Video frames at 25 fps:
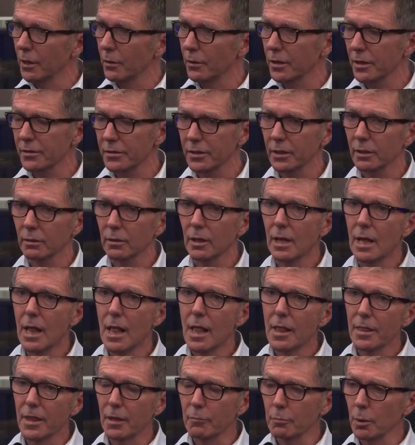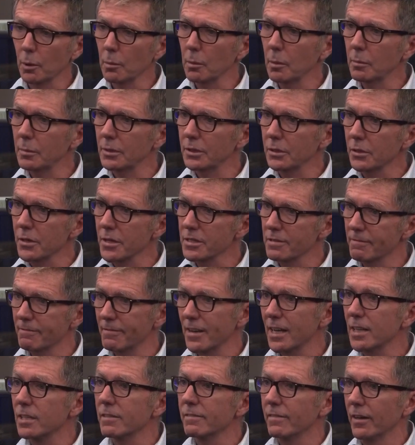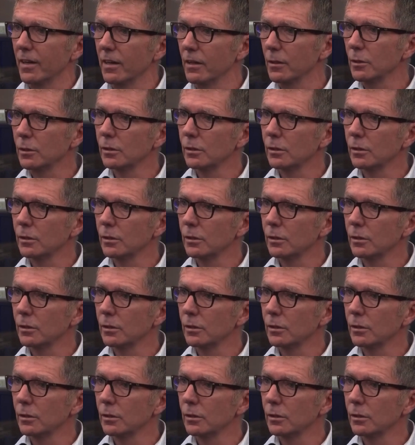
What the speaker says: And I think they've probably done us a favour.